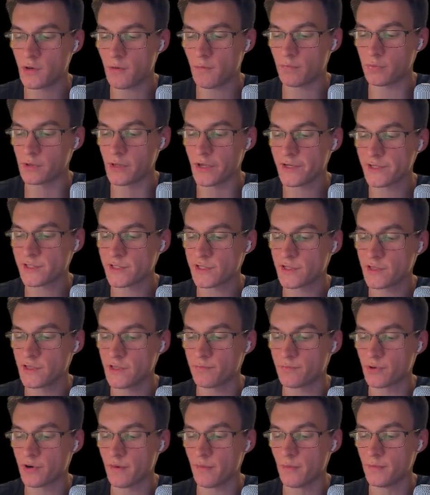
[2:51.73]
plus the
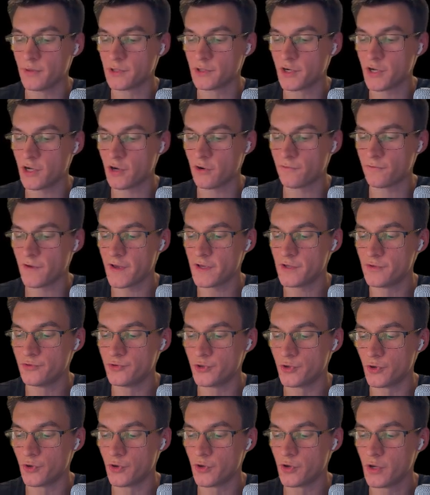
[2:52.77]
probability of
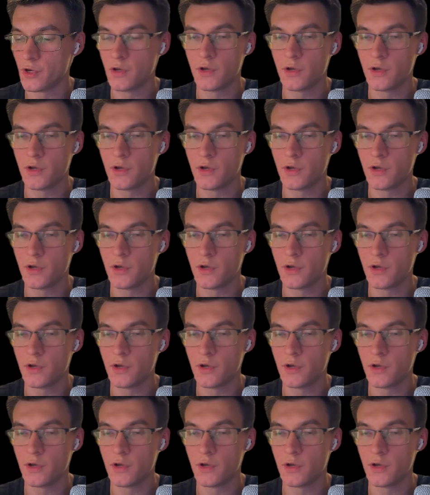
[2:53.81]
A2.